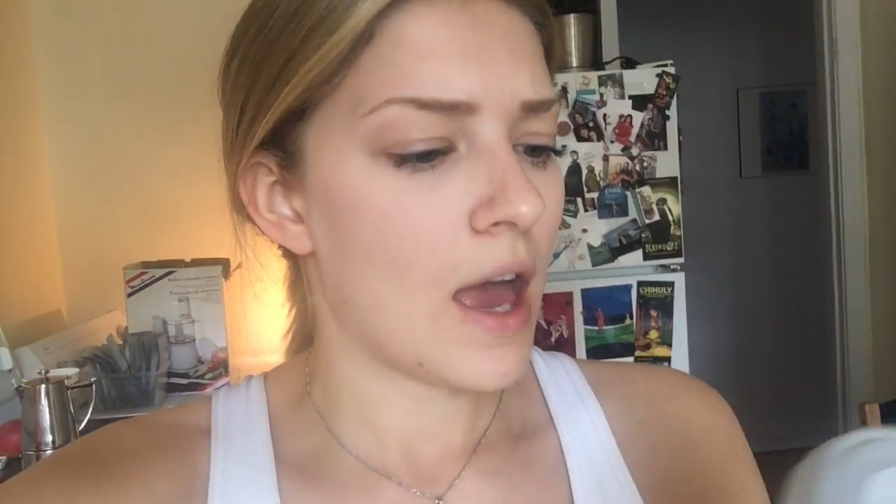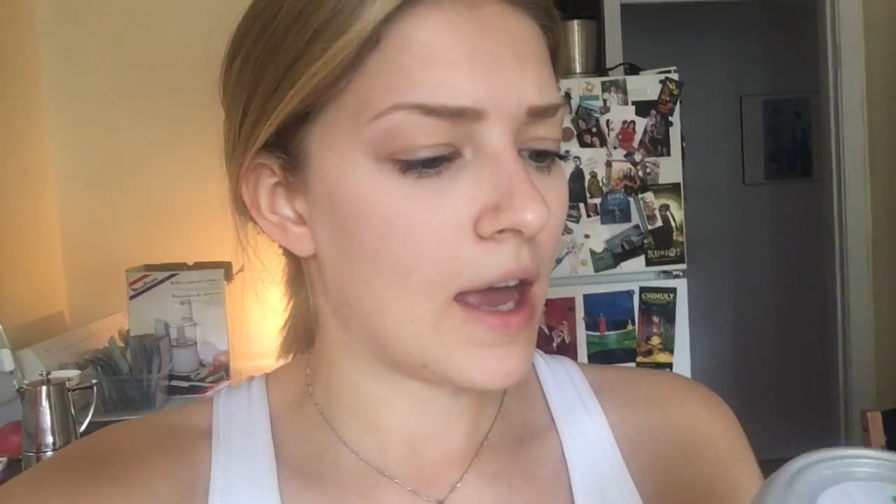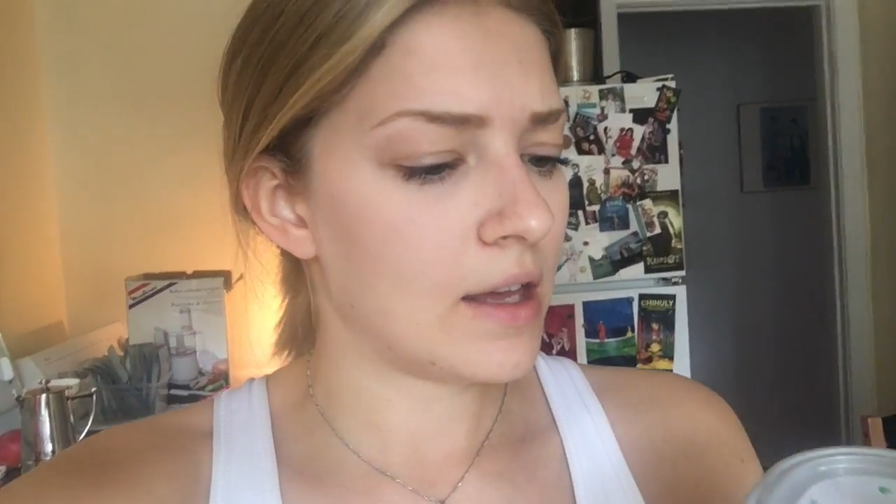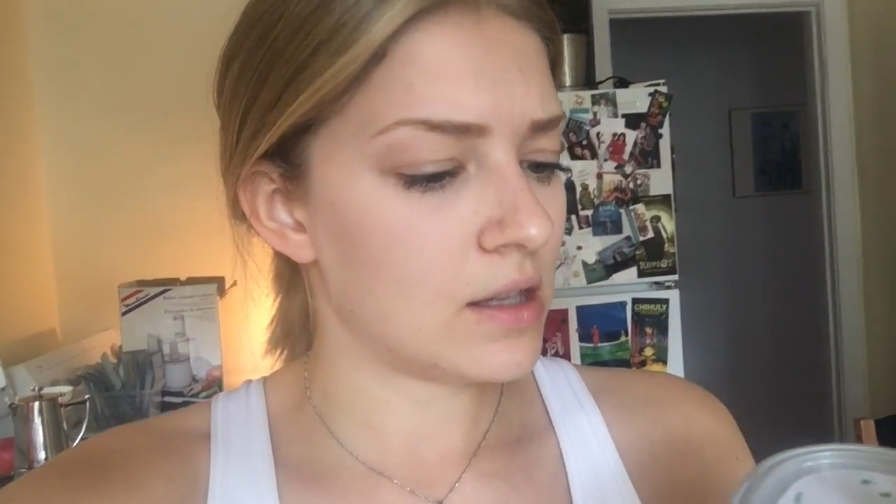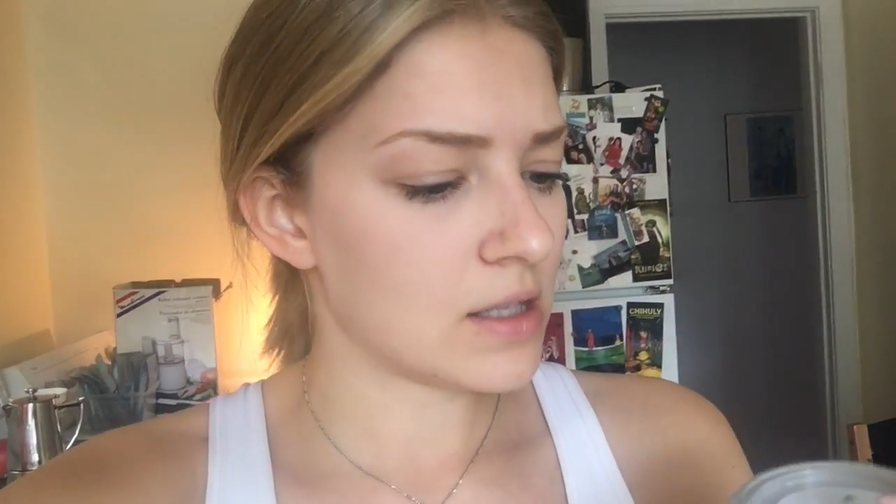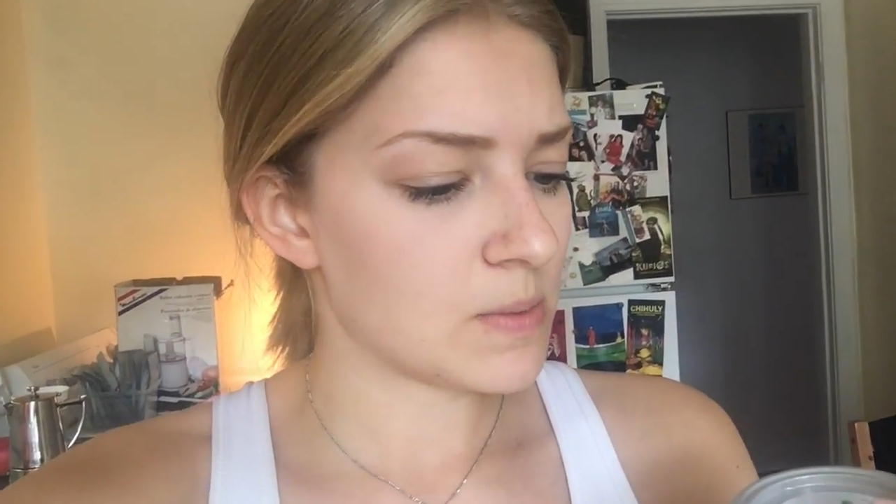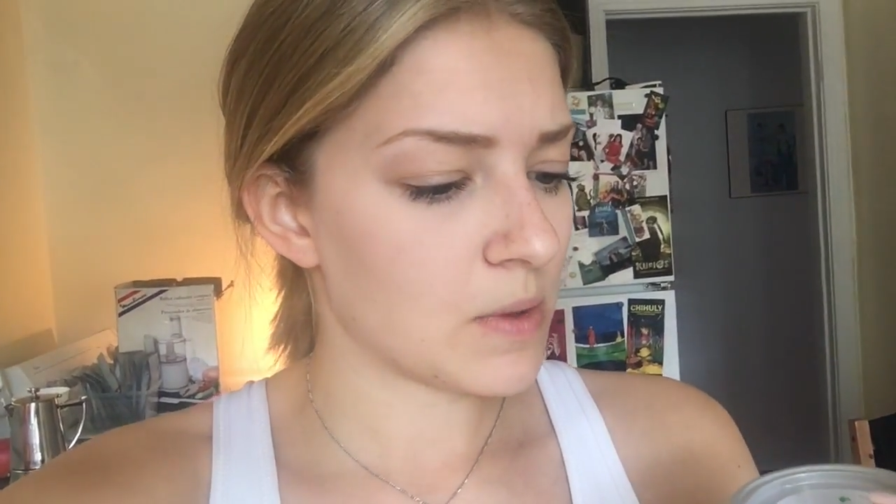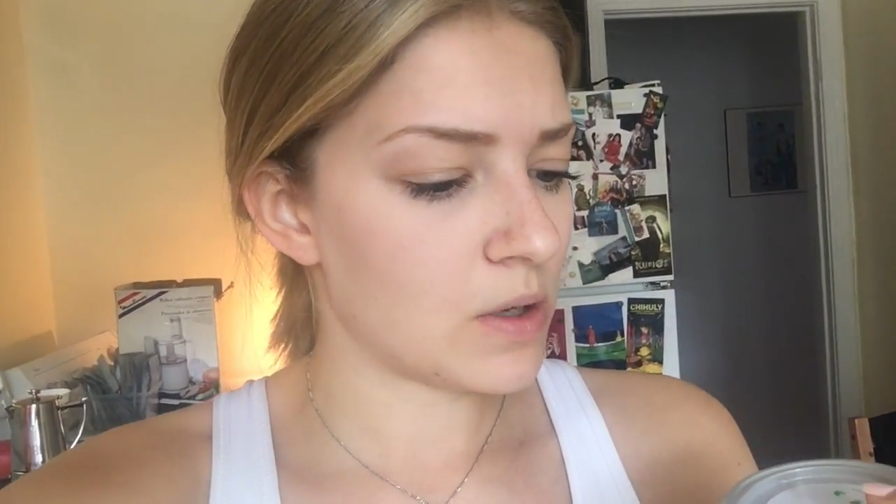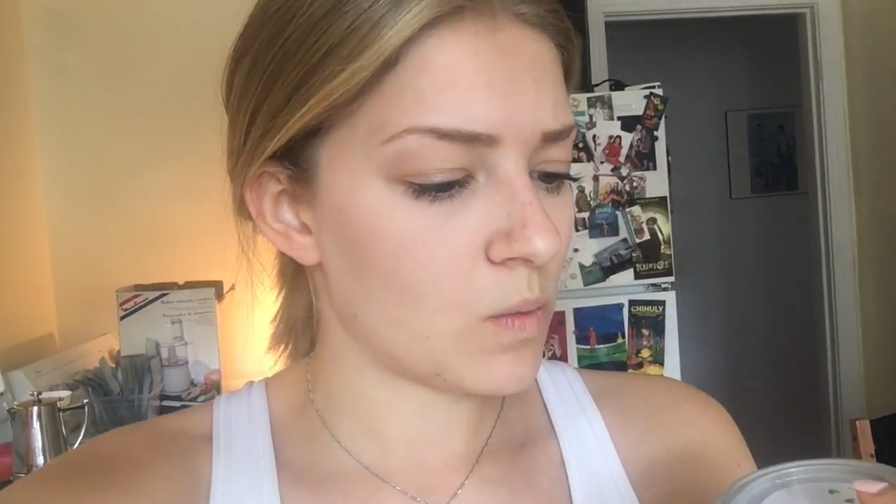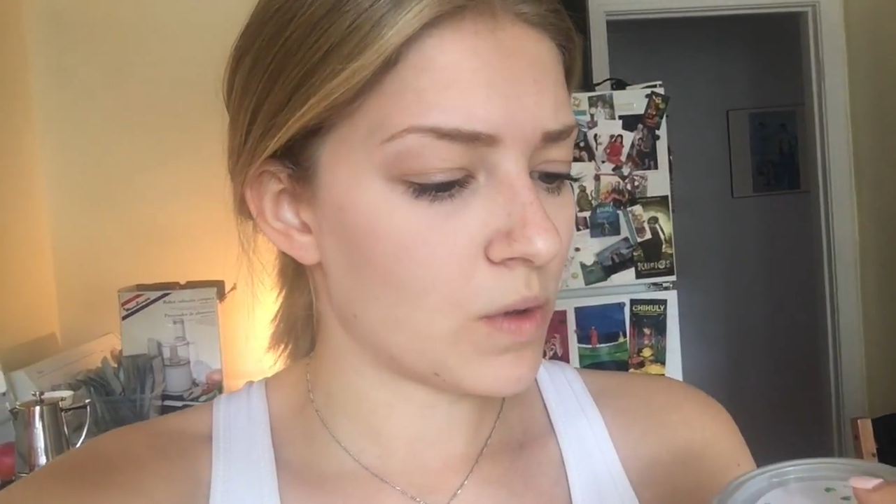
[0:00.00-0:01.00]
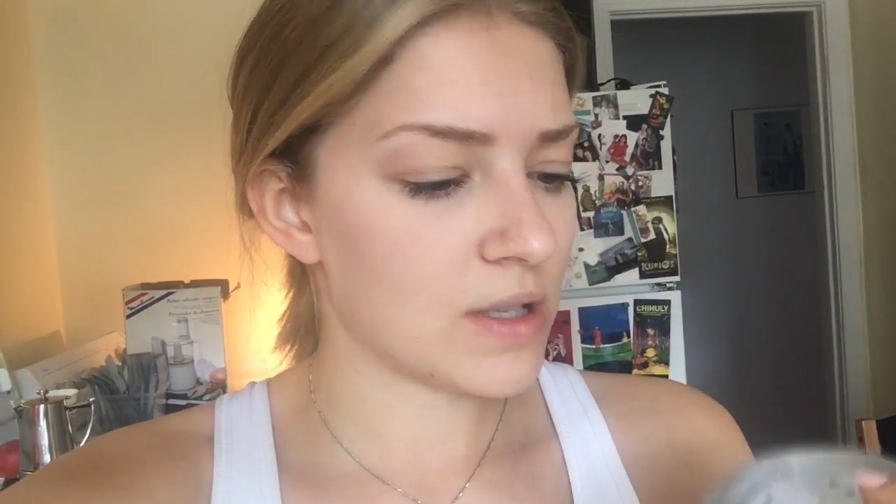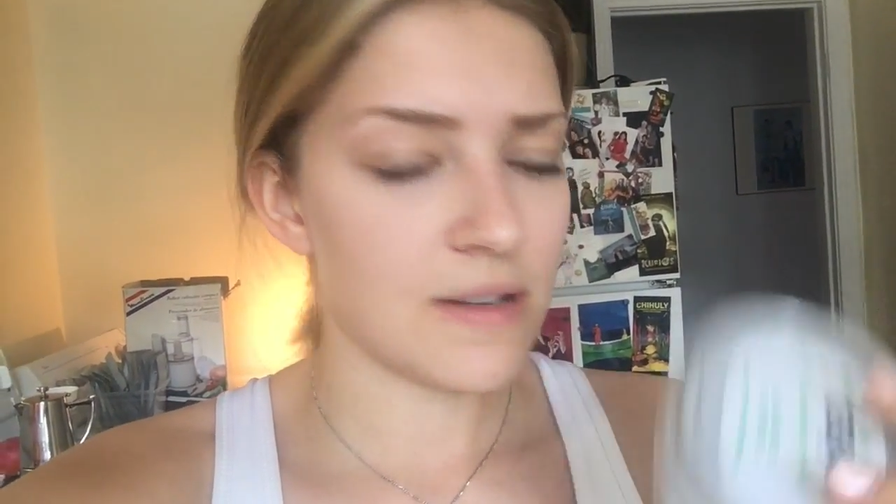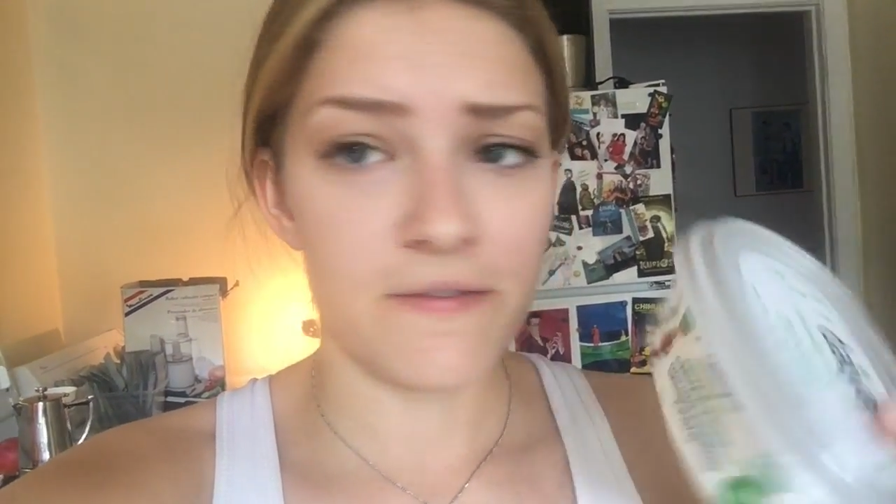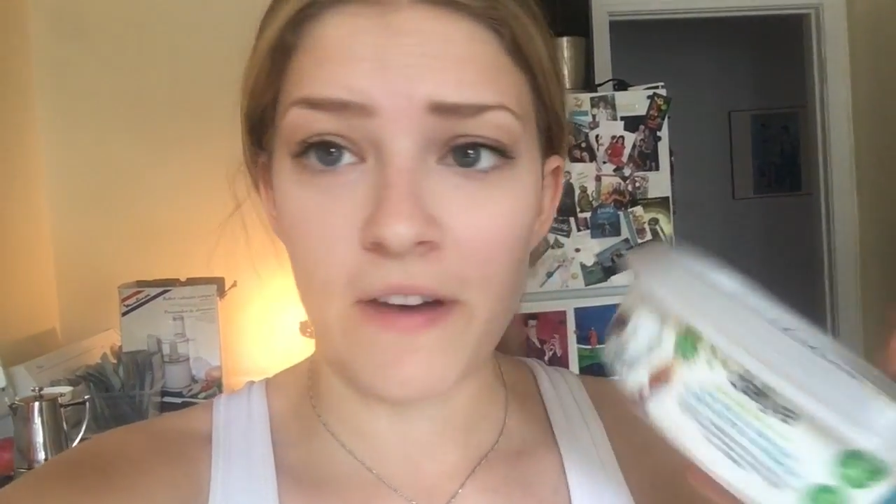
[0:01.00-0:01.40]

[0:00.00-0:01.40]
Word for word: And this one was